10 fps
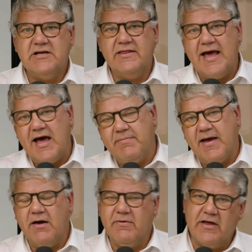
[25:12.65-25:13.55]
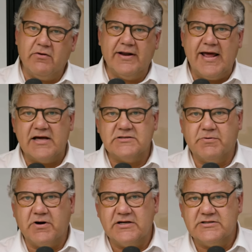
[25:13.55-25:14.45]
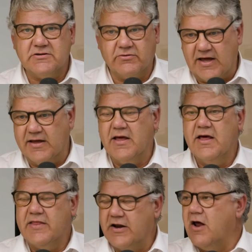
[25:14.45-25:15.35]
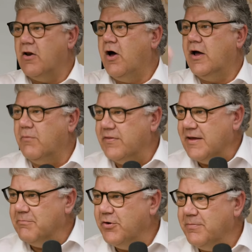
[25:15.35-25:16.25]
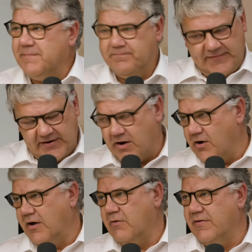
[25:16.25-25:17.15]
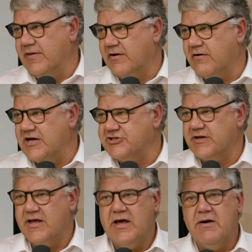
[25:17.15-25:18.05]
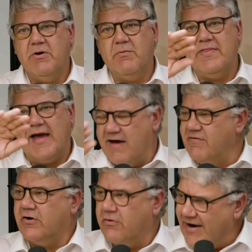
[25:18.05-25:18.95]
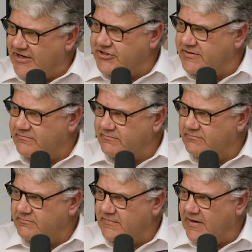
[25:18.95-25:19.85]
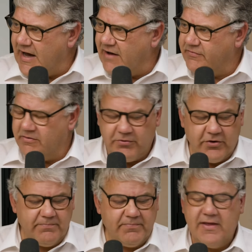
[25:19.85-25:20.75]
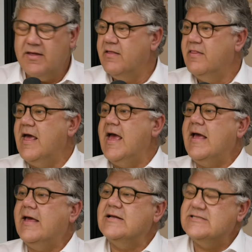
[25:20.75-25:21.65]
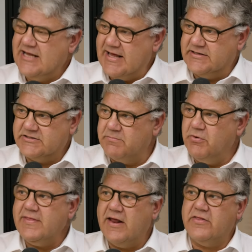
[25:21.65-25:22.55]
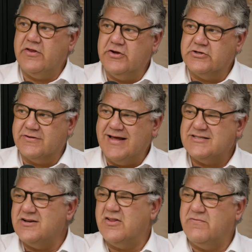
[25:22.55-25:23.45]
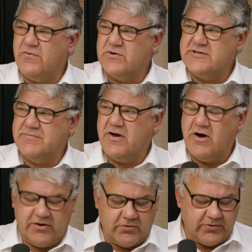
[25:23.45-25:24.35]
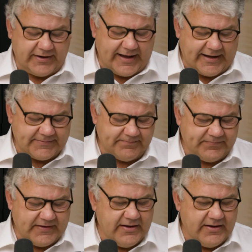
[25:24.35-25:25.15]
So the RBA, when they look at house prices, look, they don't like it when they're booming. They don't like it when they're crashing. But when they have a correction after a boom, they're content. So I'm putting that in the neutral. That's neither forcing them to hike or to cut.